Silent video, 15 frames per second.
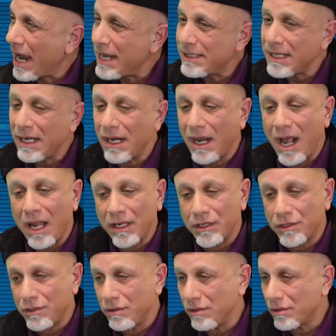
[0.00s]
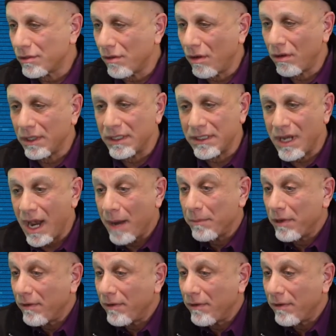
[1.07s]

I say to college students all the time,